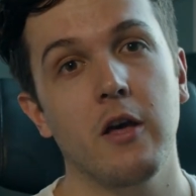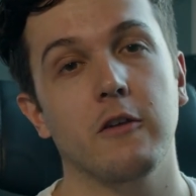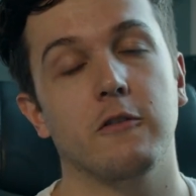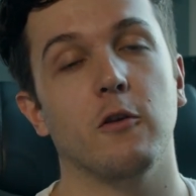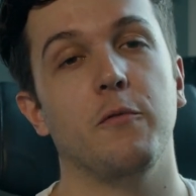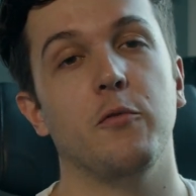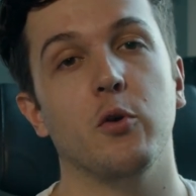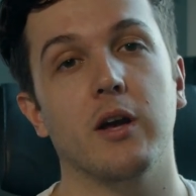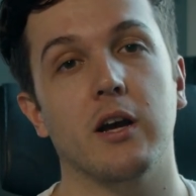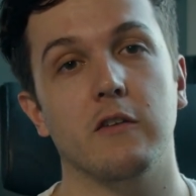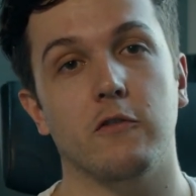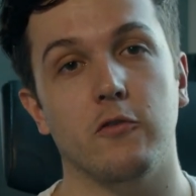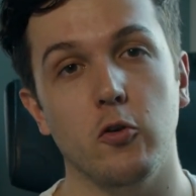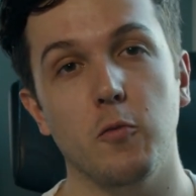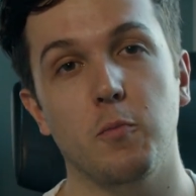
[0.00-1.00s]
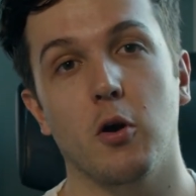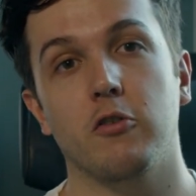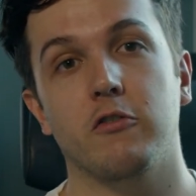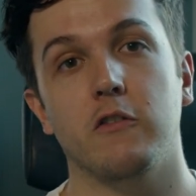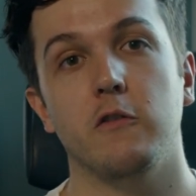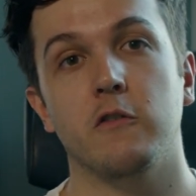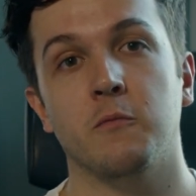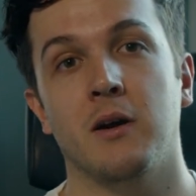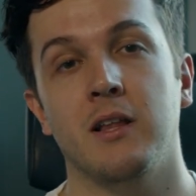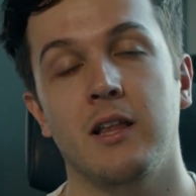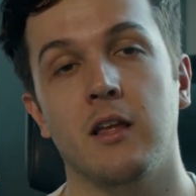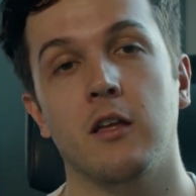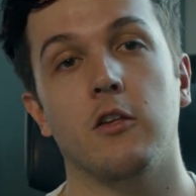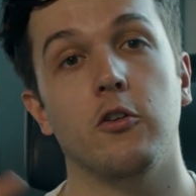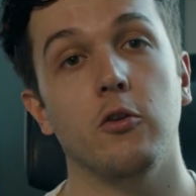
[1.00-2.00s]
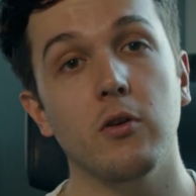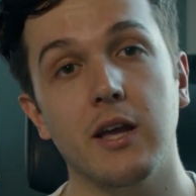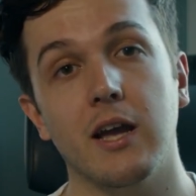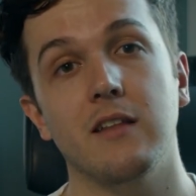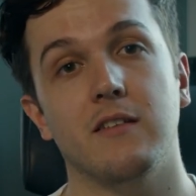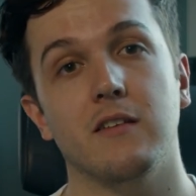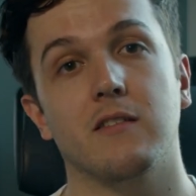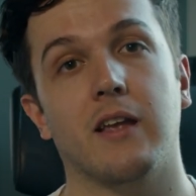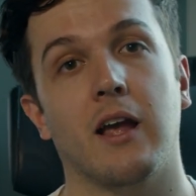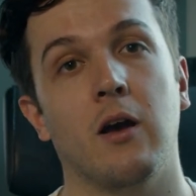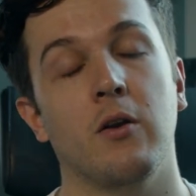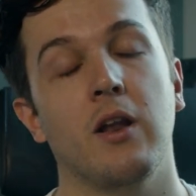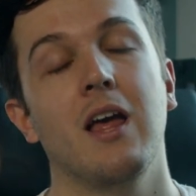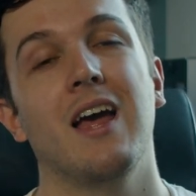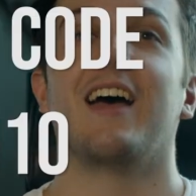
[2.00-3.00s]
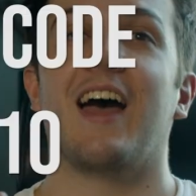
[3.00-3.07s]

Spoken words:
so if you guys do purchase using my link, you'll get a discount.